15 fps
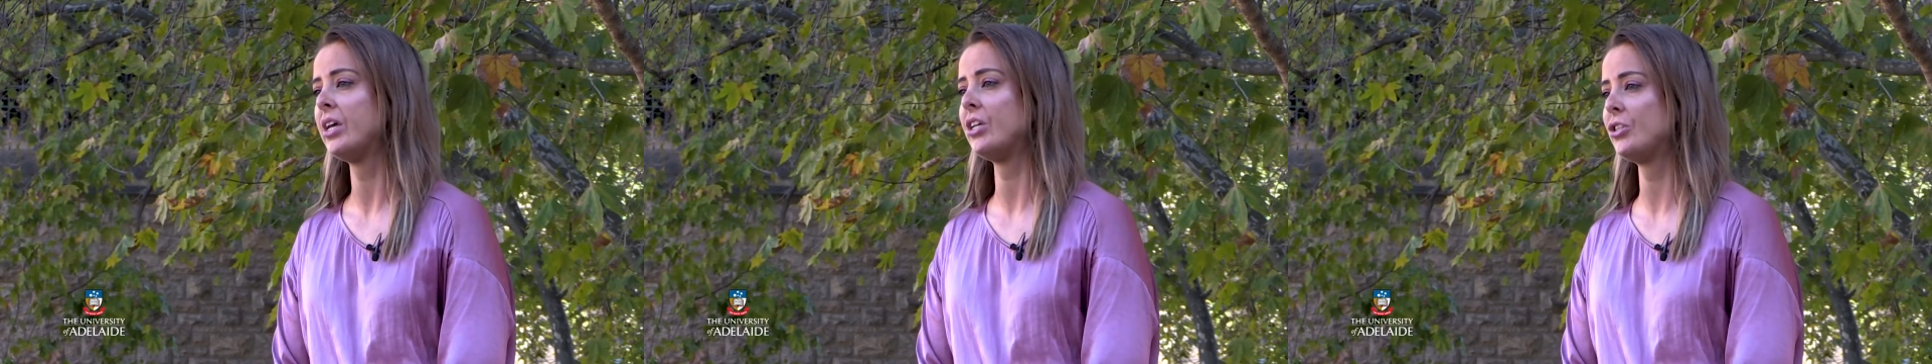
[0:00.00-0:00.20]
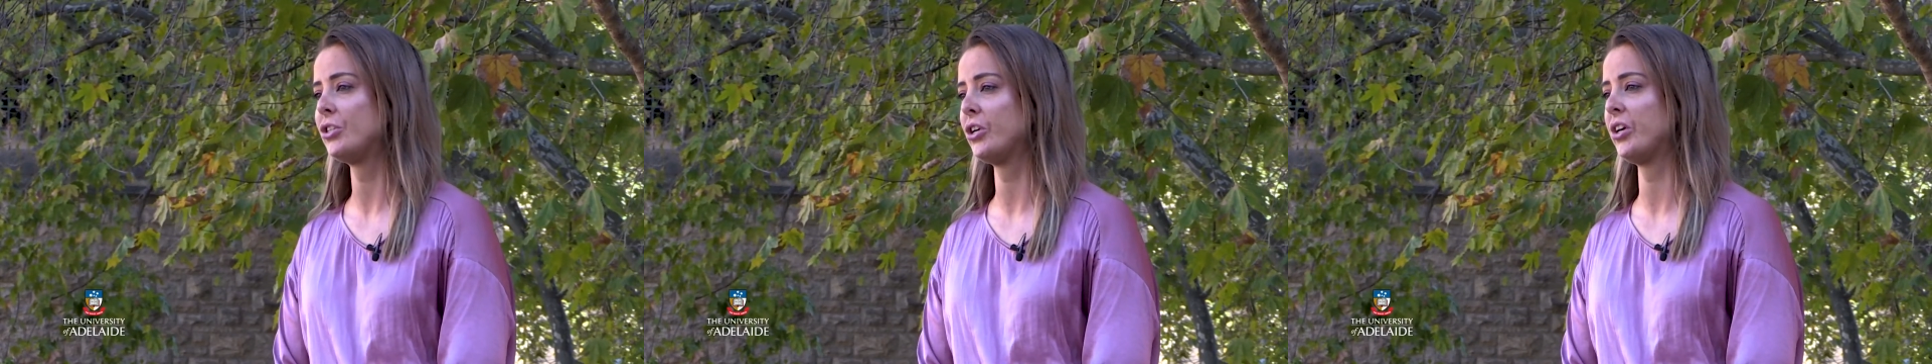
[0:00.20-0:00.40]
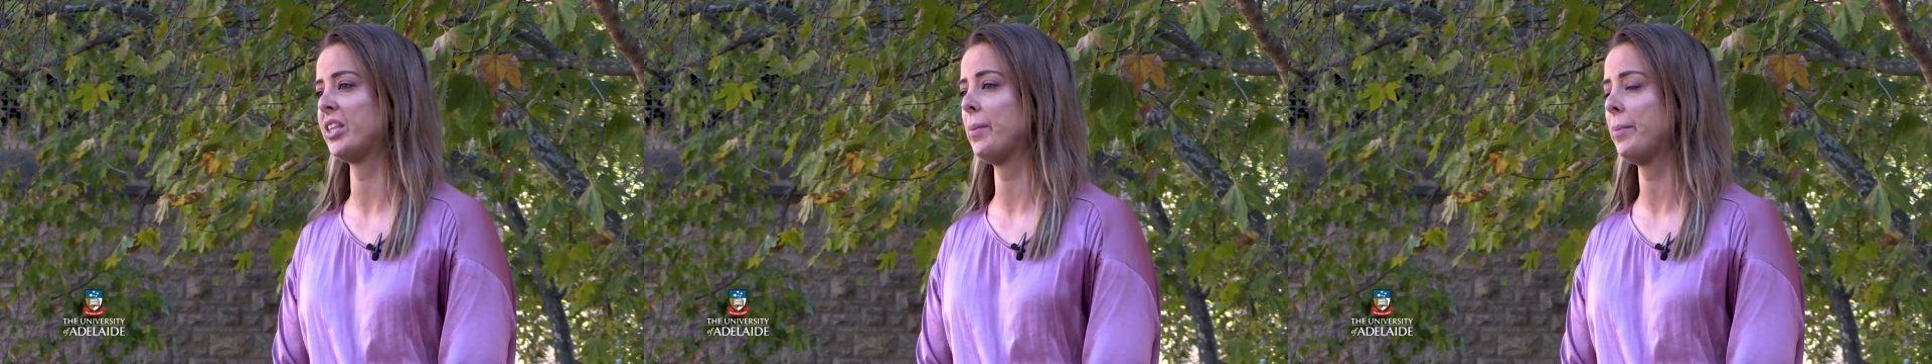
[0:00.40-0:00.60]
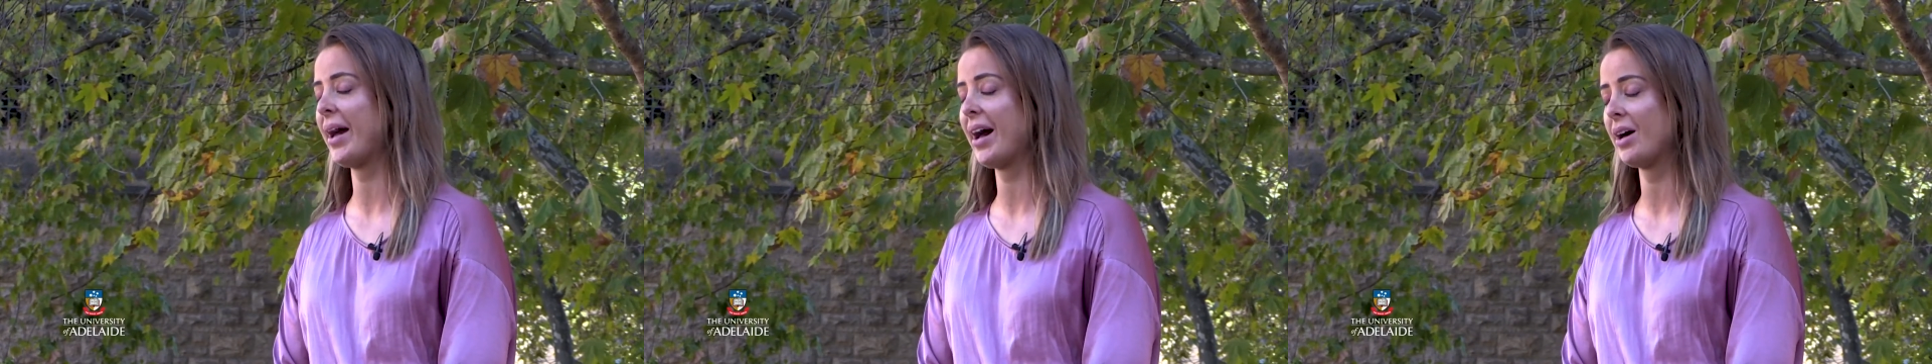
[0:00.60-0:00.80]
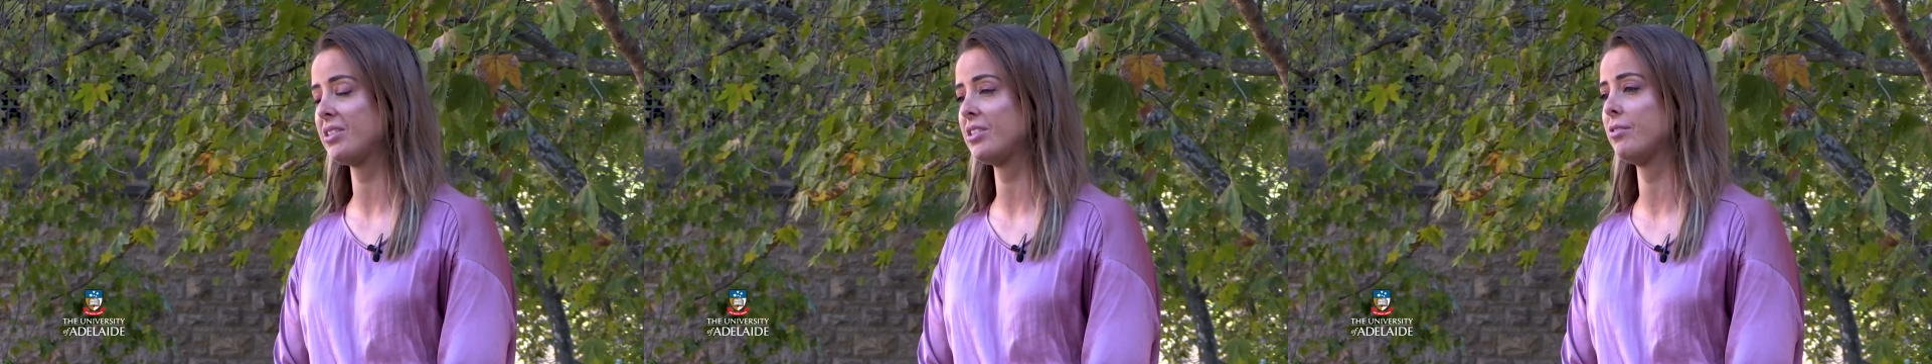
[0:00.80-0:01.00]
ensuring that
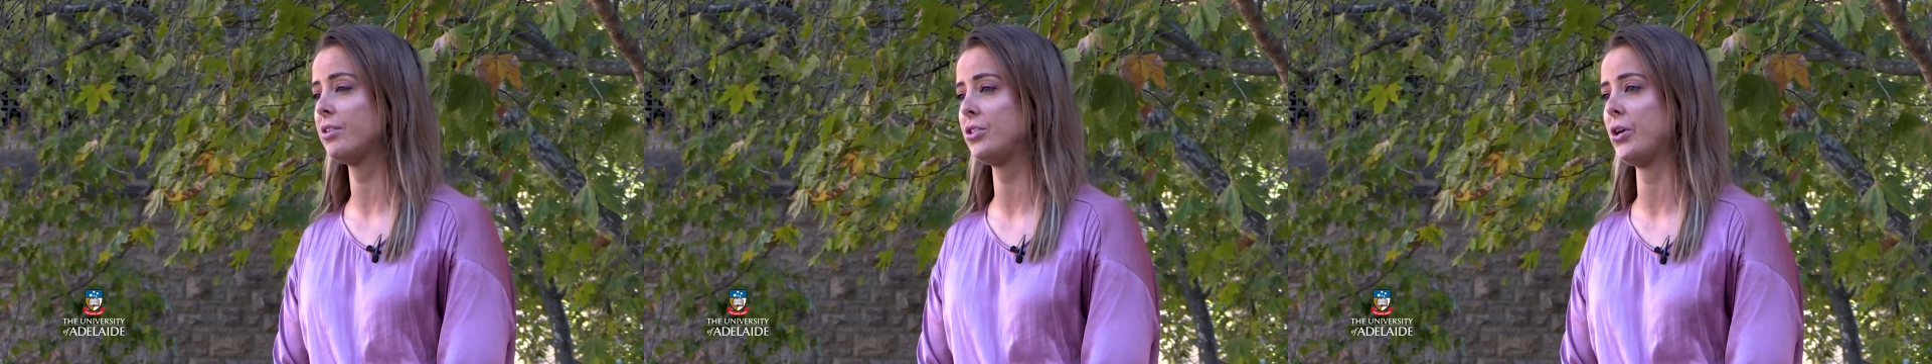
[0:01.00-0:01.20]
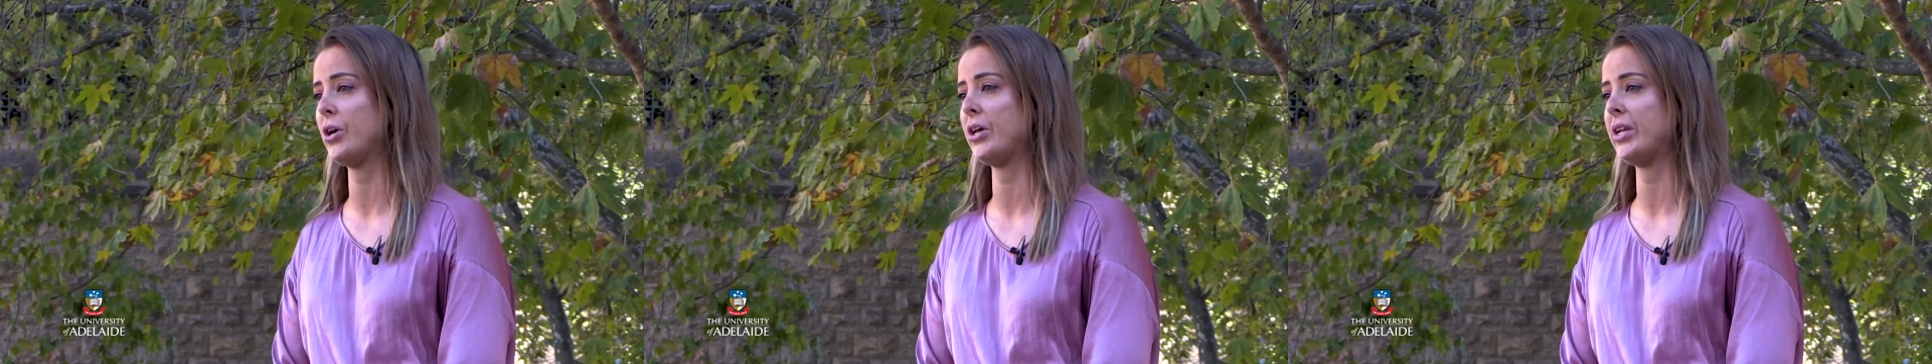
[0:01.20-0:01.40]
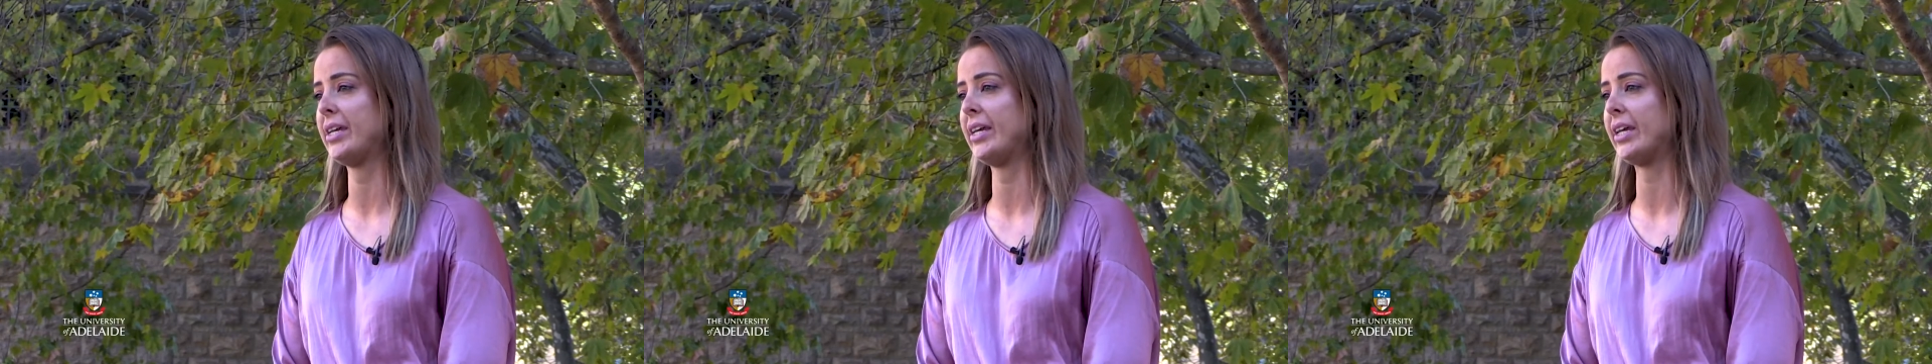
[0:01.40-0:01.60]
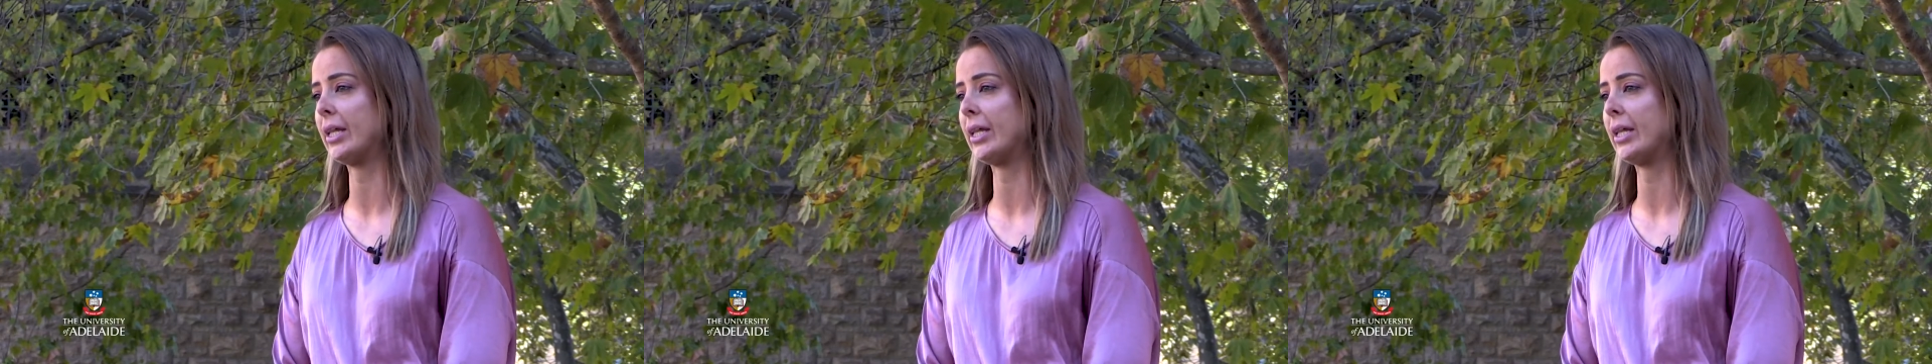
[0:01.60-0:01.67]
powers of attorney